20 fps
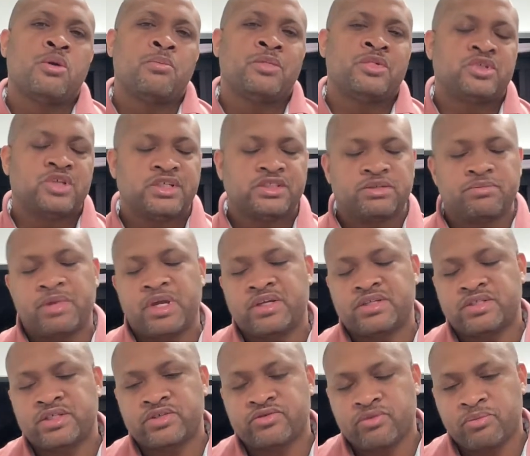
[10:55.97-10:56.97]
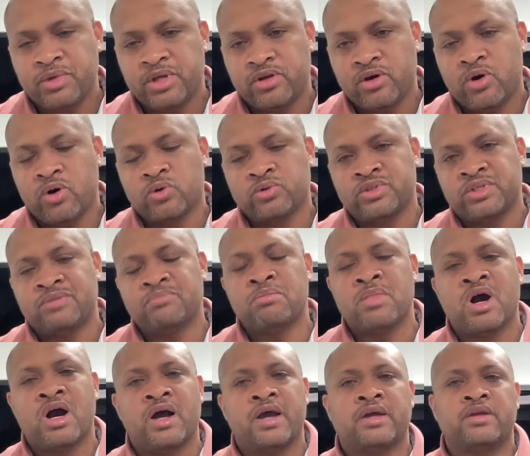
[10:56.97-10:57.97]
But does it make sense for me to hold it in
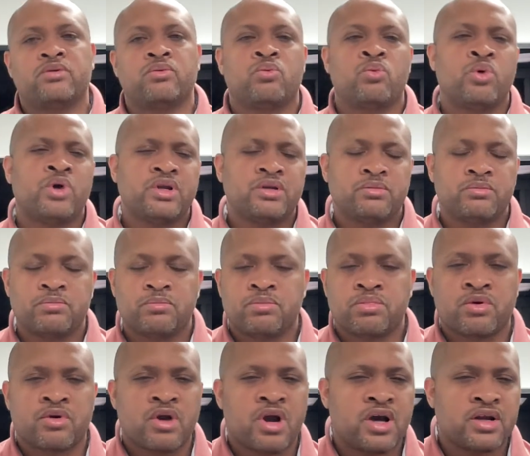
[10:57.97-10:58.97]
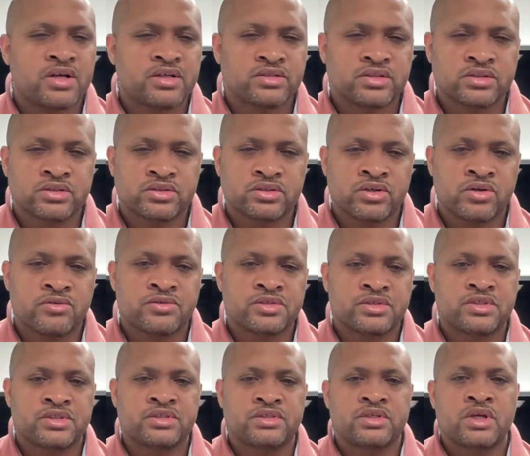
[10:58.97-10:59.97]
mind? What products or
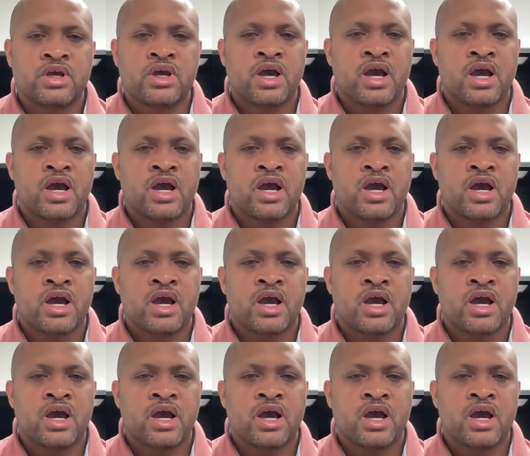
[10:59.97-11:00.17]
services?